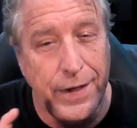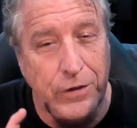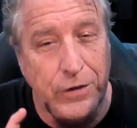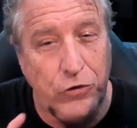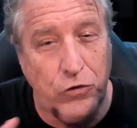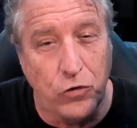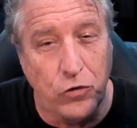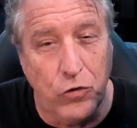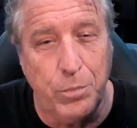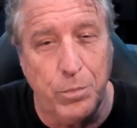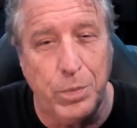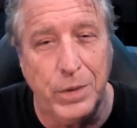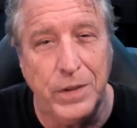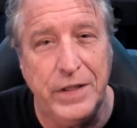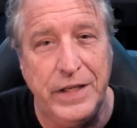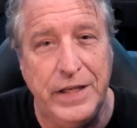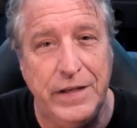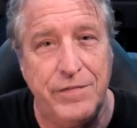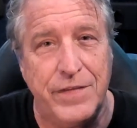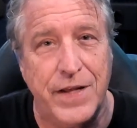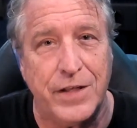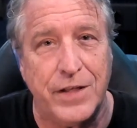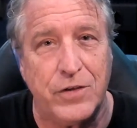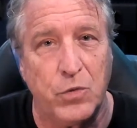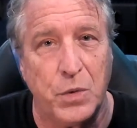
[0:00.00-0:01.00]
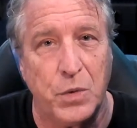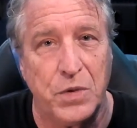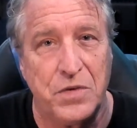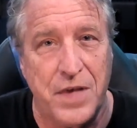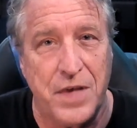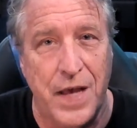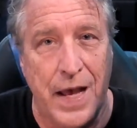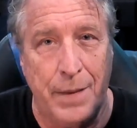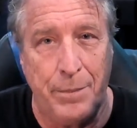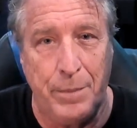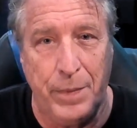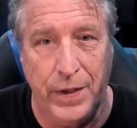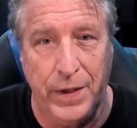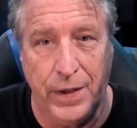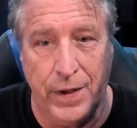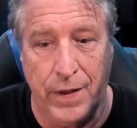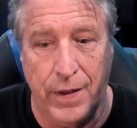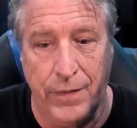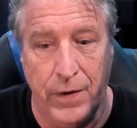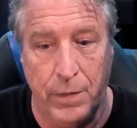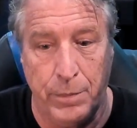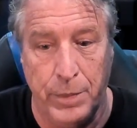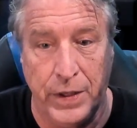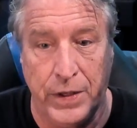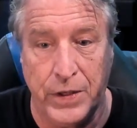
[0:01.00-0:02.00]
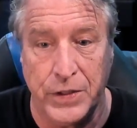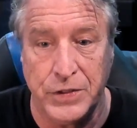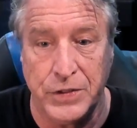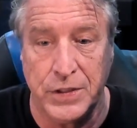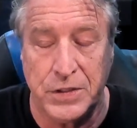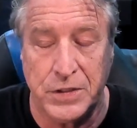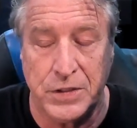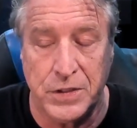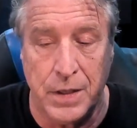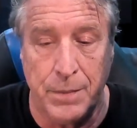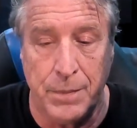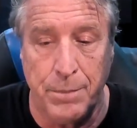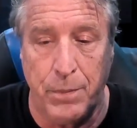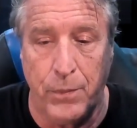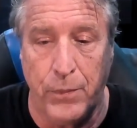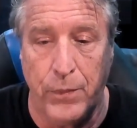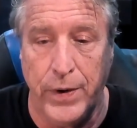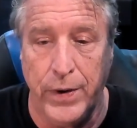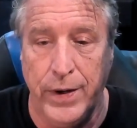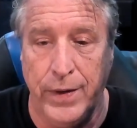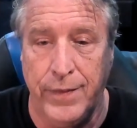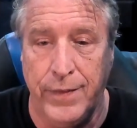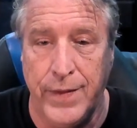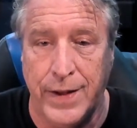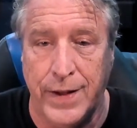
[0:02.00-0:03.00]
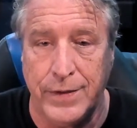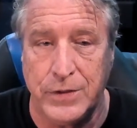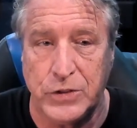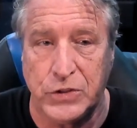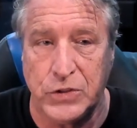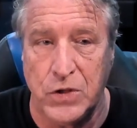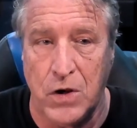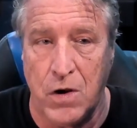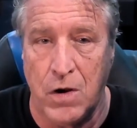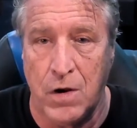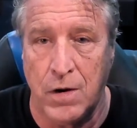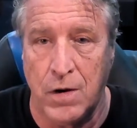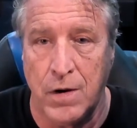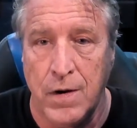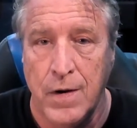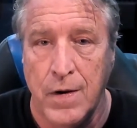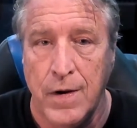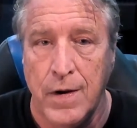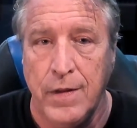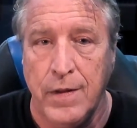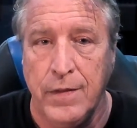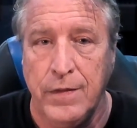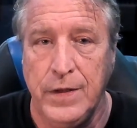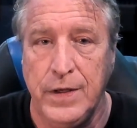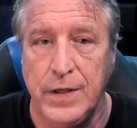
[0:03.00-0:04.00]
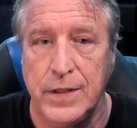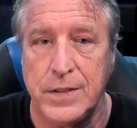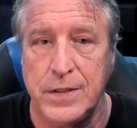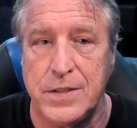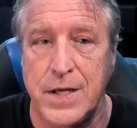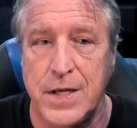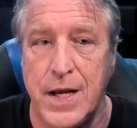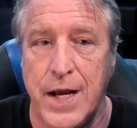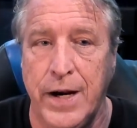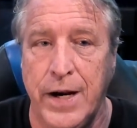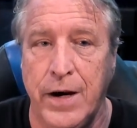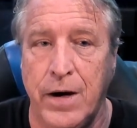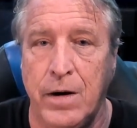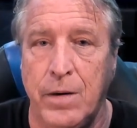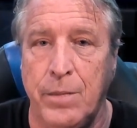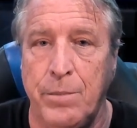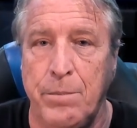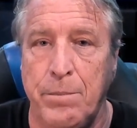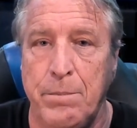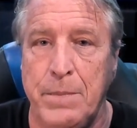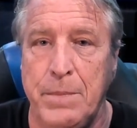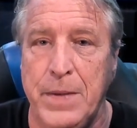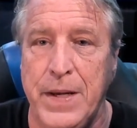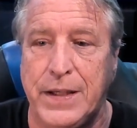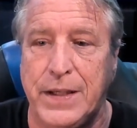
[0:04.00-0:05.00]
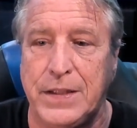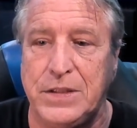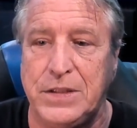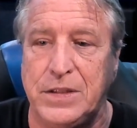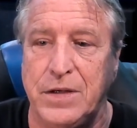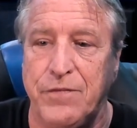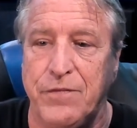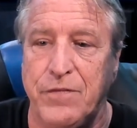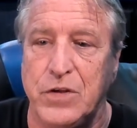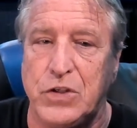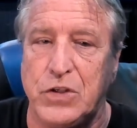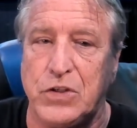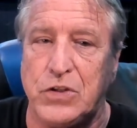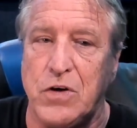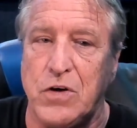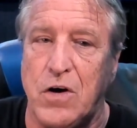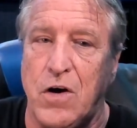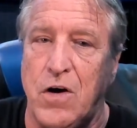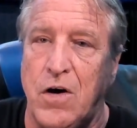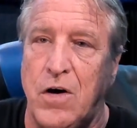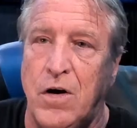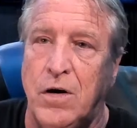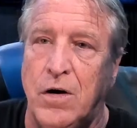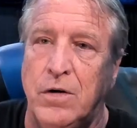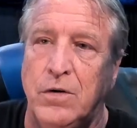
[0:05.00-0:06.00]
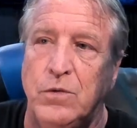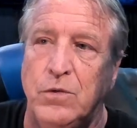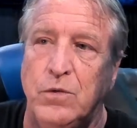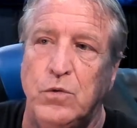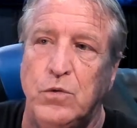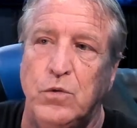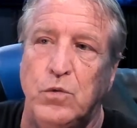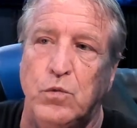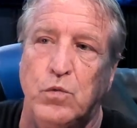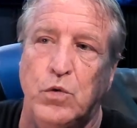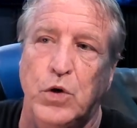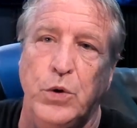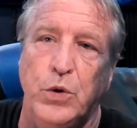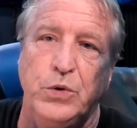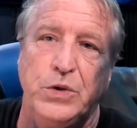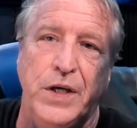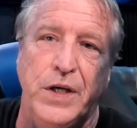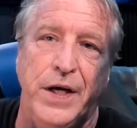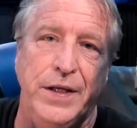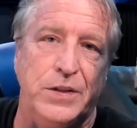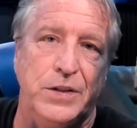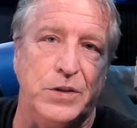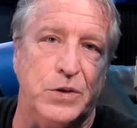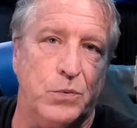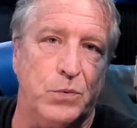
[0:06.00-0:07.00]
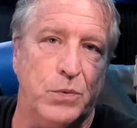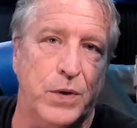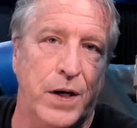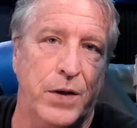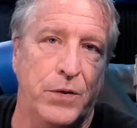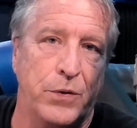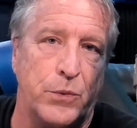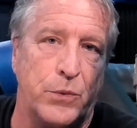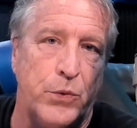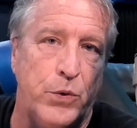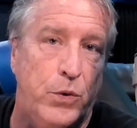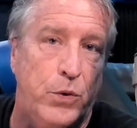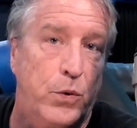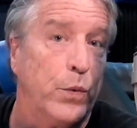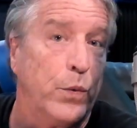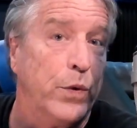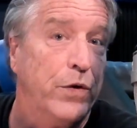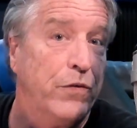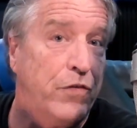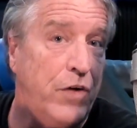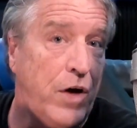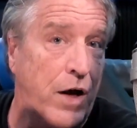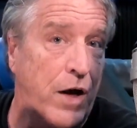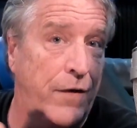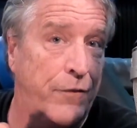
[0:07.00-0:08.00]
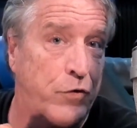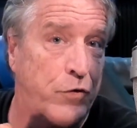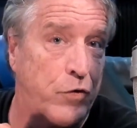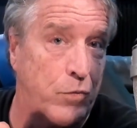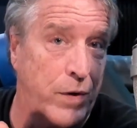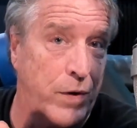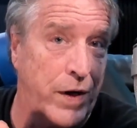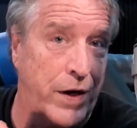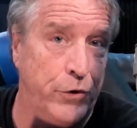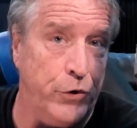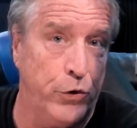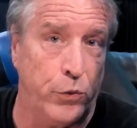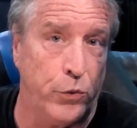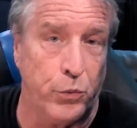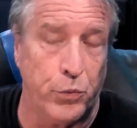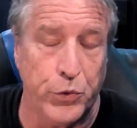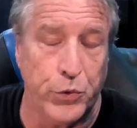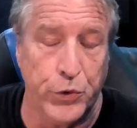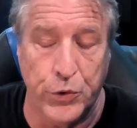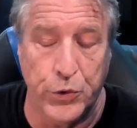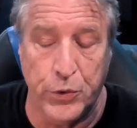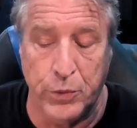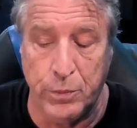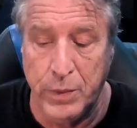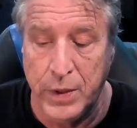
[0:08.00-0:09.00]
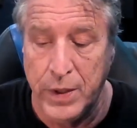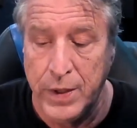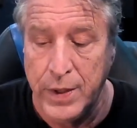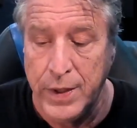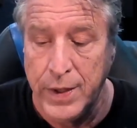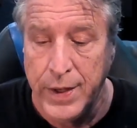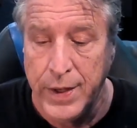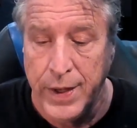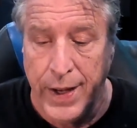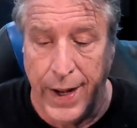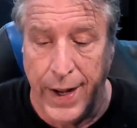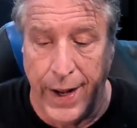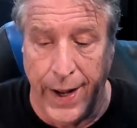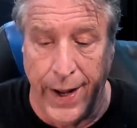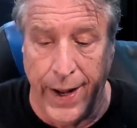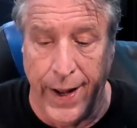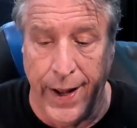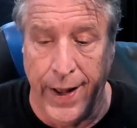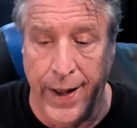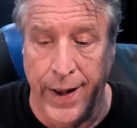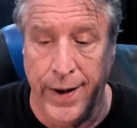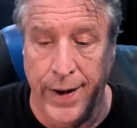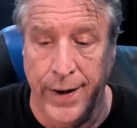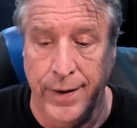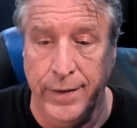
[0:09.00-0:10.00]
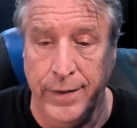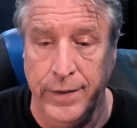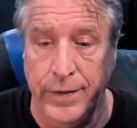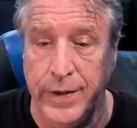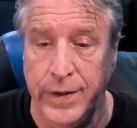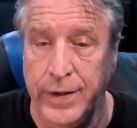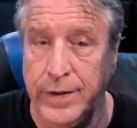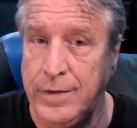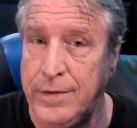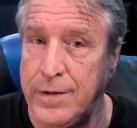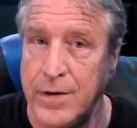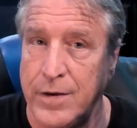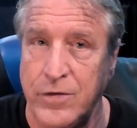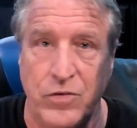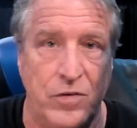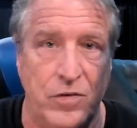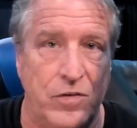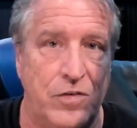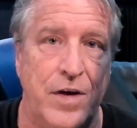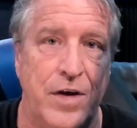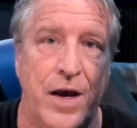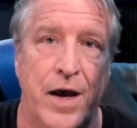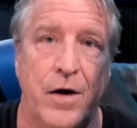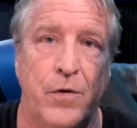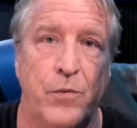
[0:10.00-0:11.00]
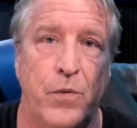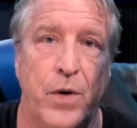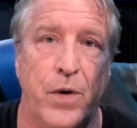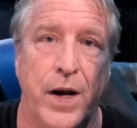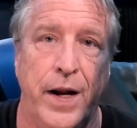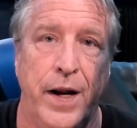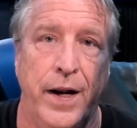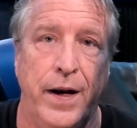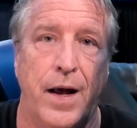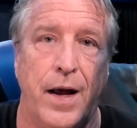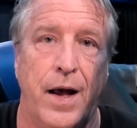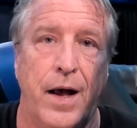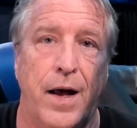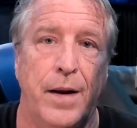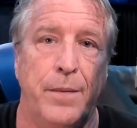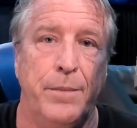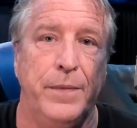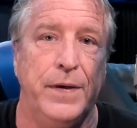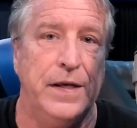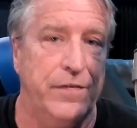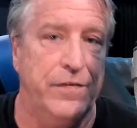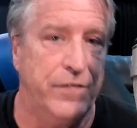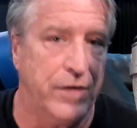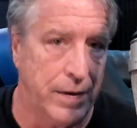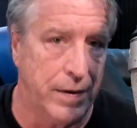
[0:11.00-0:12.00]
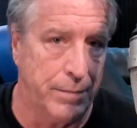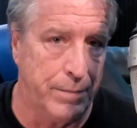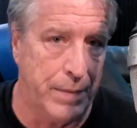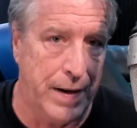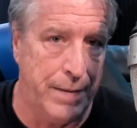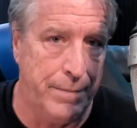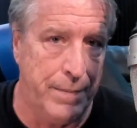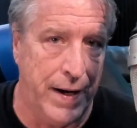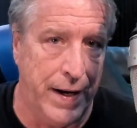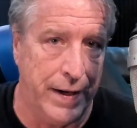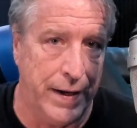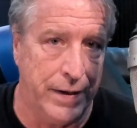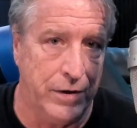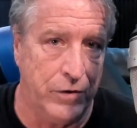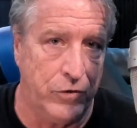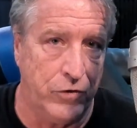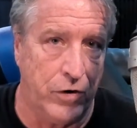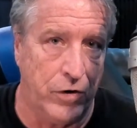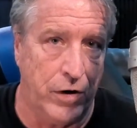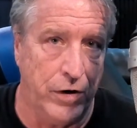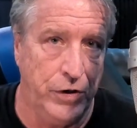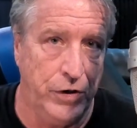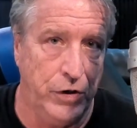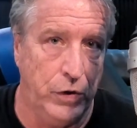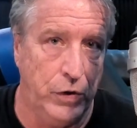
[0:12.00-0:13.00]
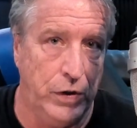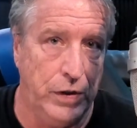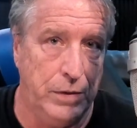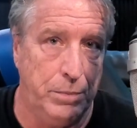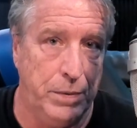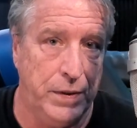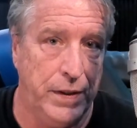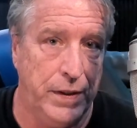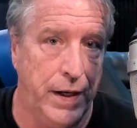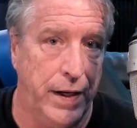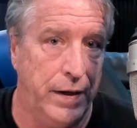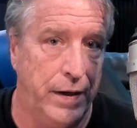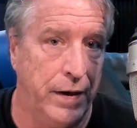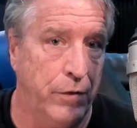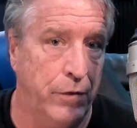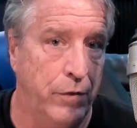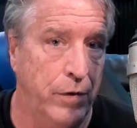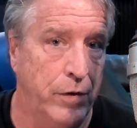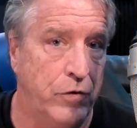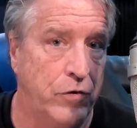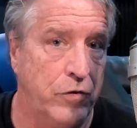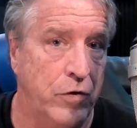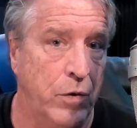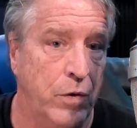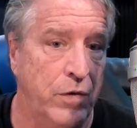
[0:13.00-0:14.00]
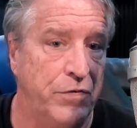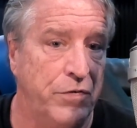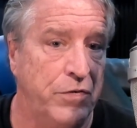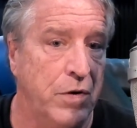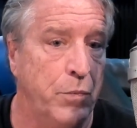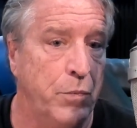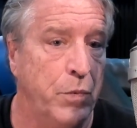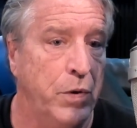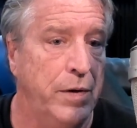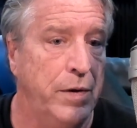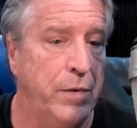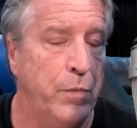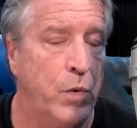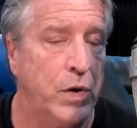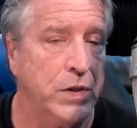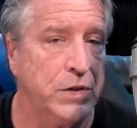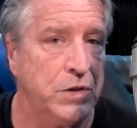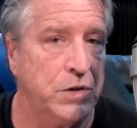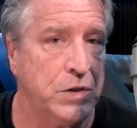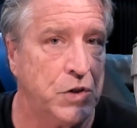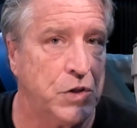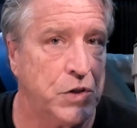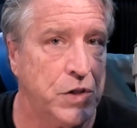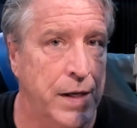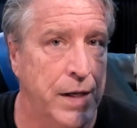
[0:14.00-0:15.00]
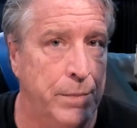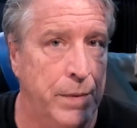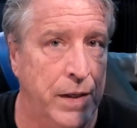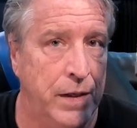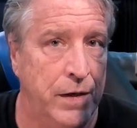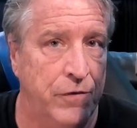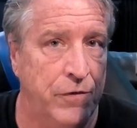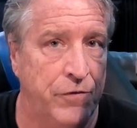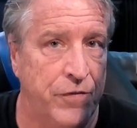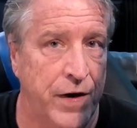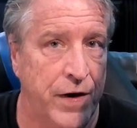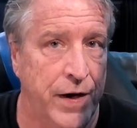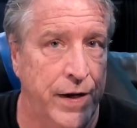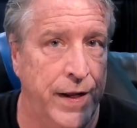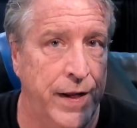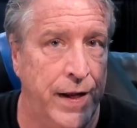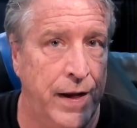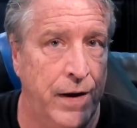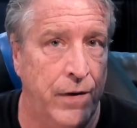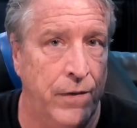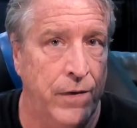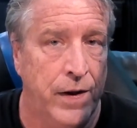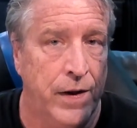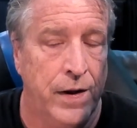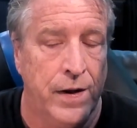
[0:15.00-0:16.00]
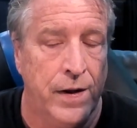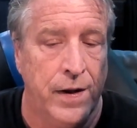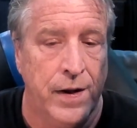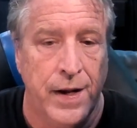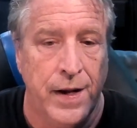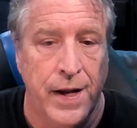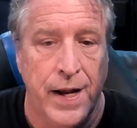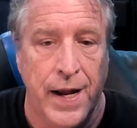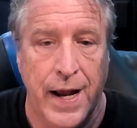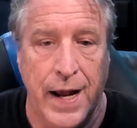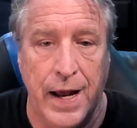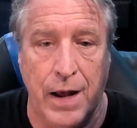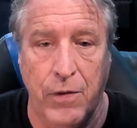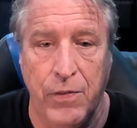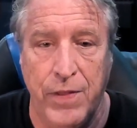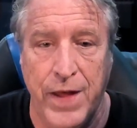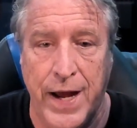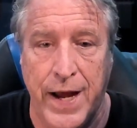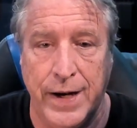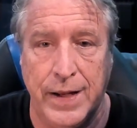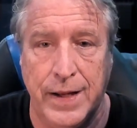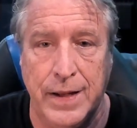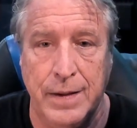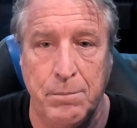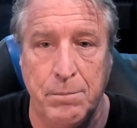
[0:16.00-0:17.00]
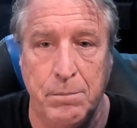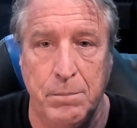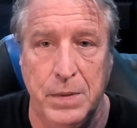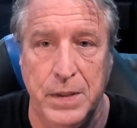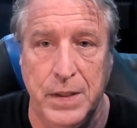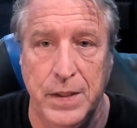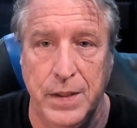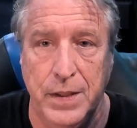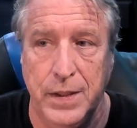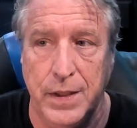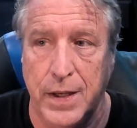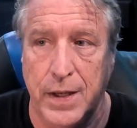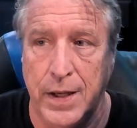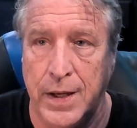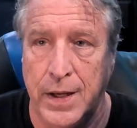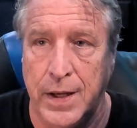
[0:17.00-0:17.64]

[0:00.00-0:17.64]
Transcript: do believe that's what's happening on there, because at some point in that song, the entire mix of the song rotates around the room or revolves around your room, and it doesn't sound right even on my Magnetar UDP 800. So if somebody wants to chime in and find out how that can be